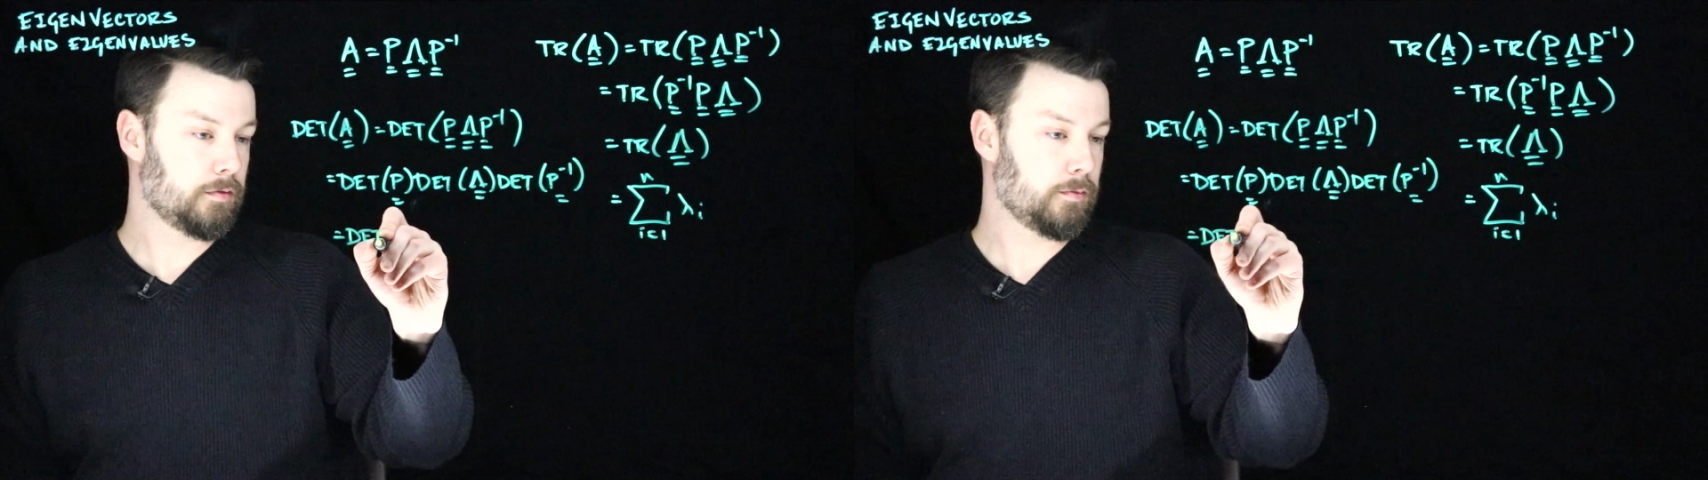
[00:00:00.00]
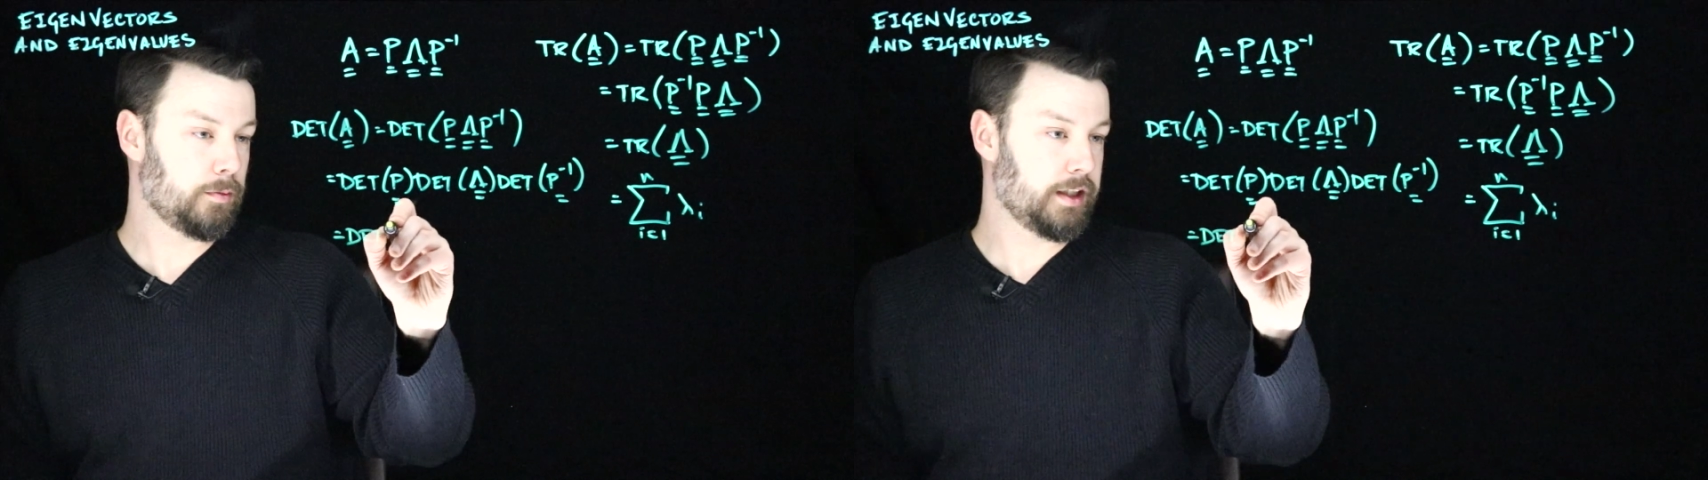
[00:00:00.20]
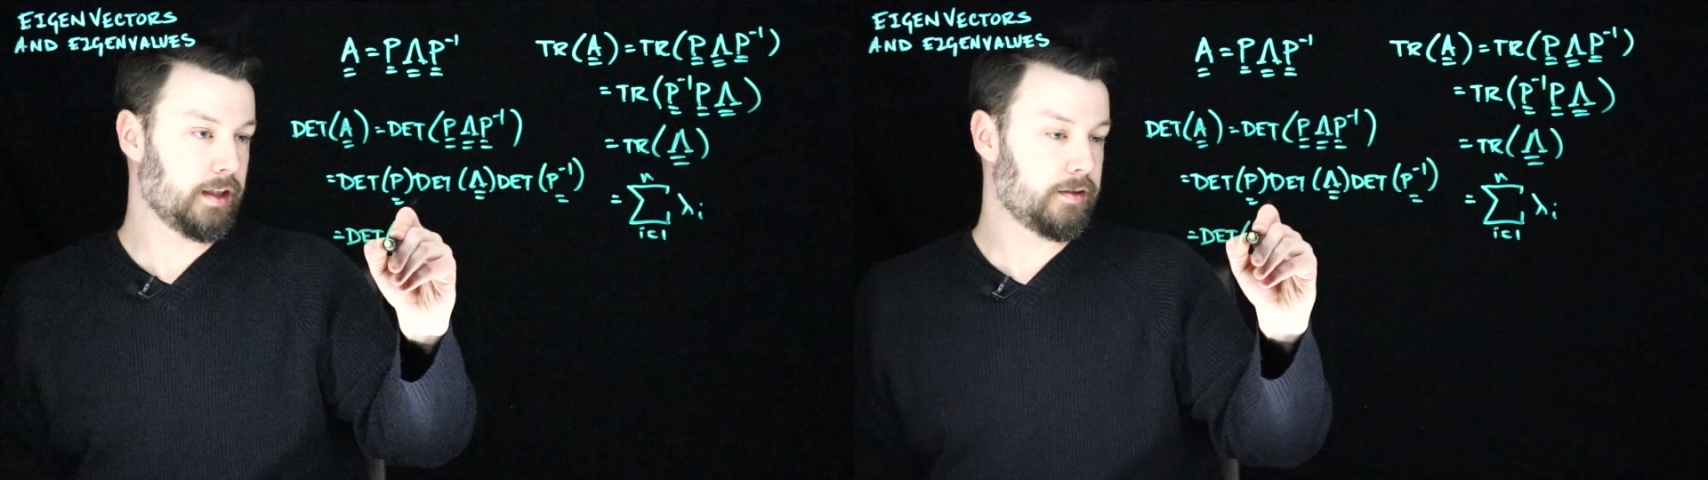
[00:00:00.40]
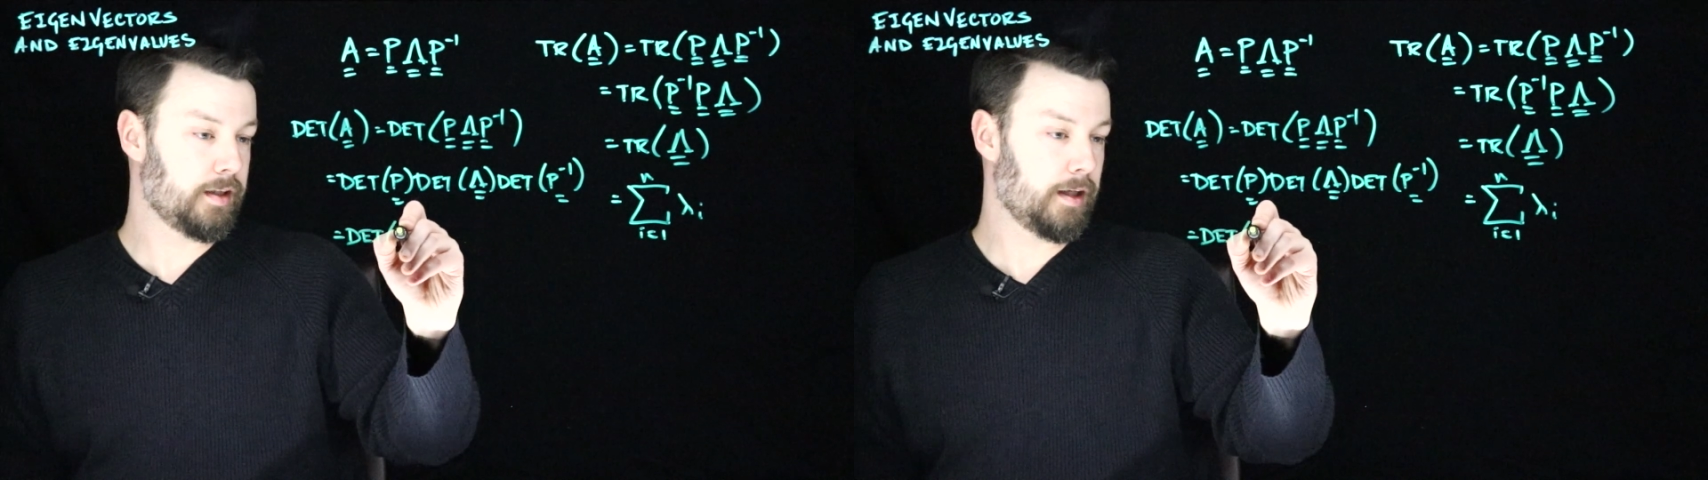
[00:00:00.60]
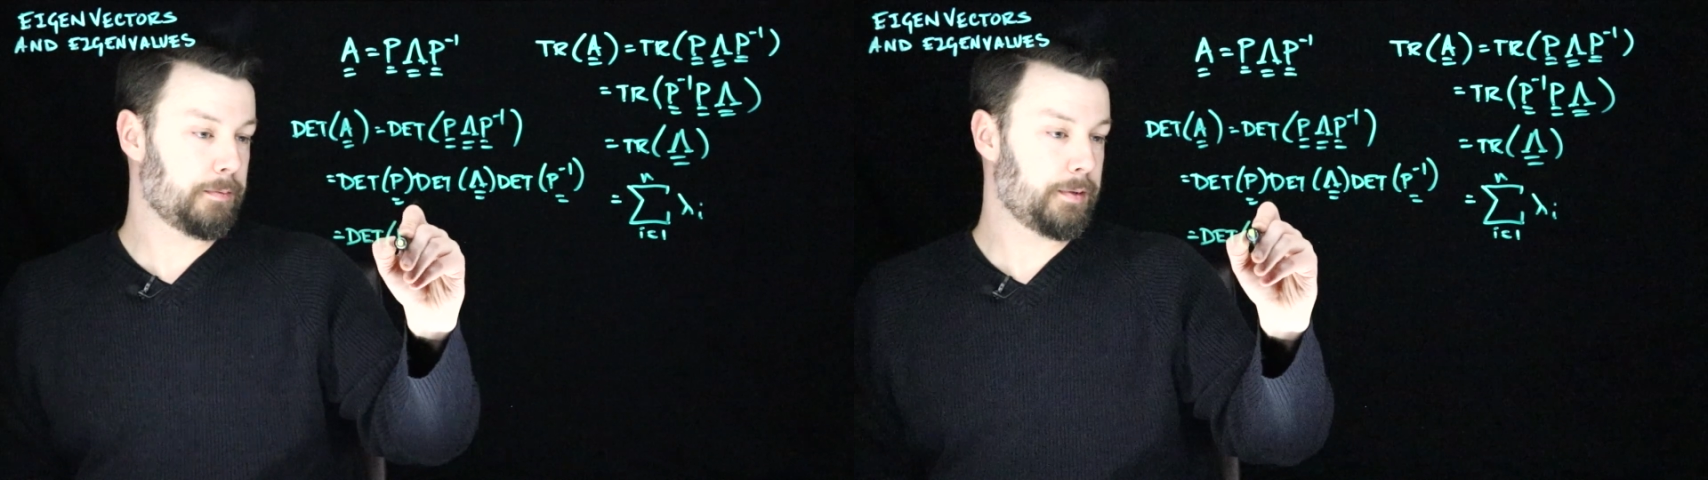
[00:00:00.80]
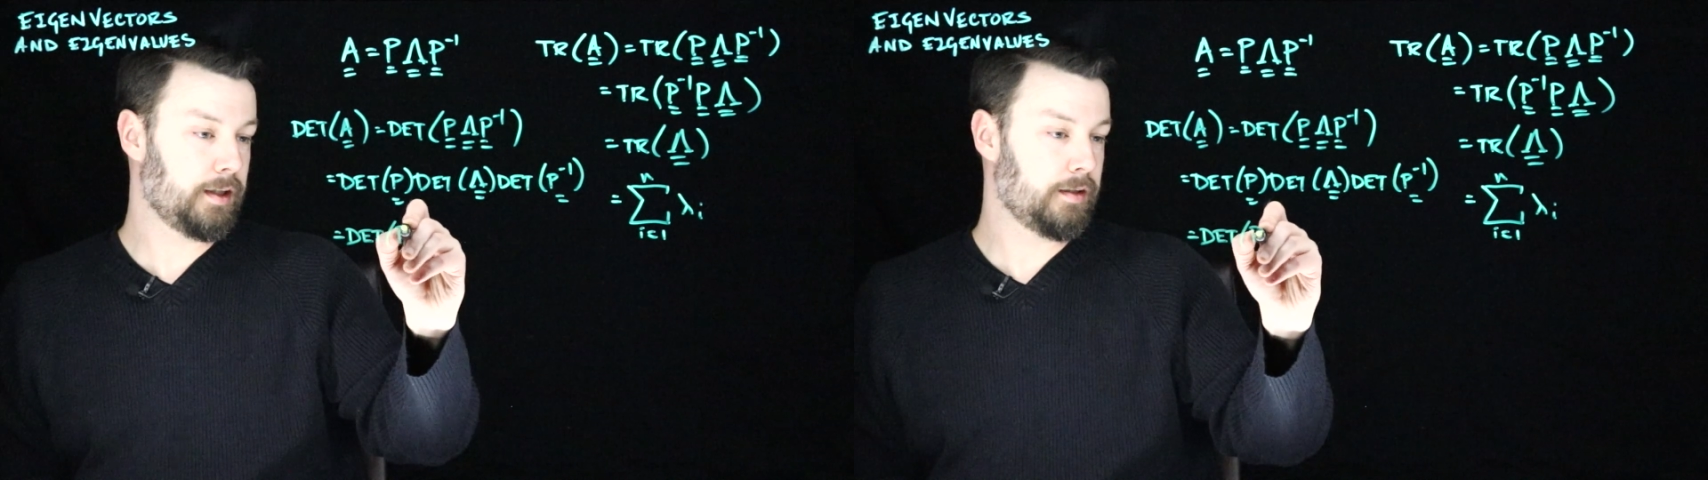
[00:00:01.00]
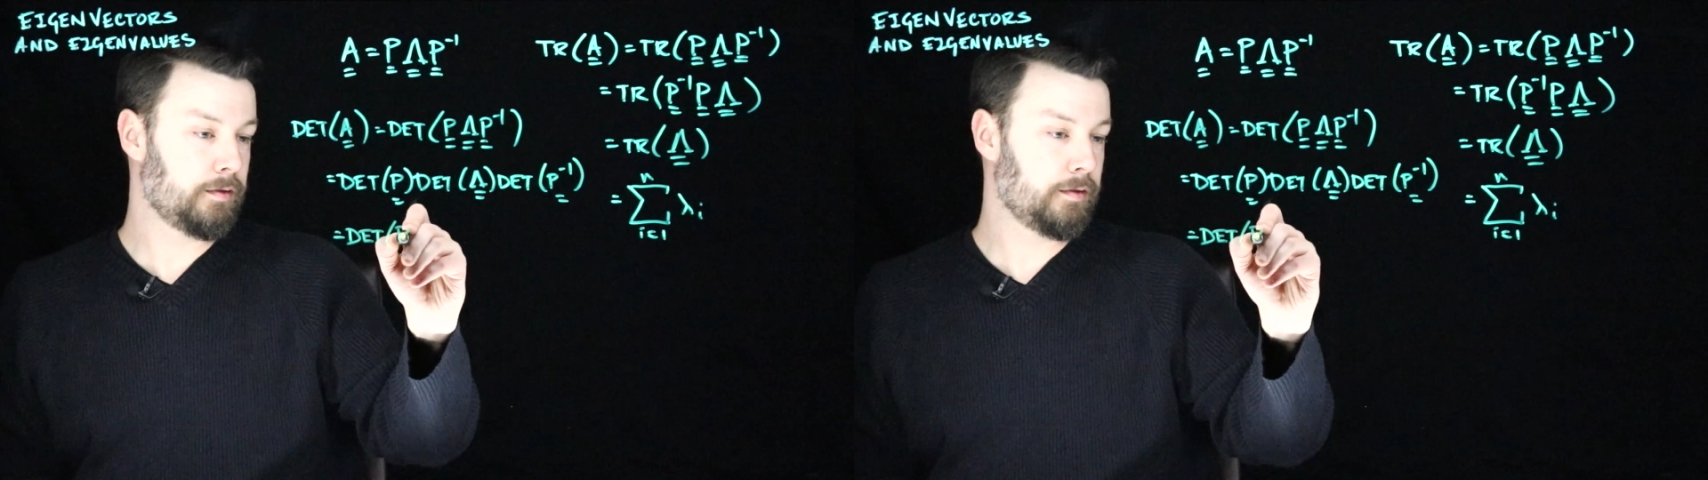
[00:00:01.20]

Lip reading: we get det P.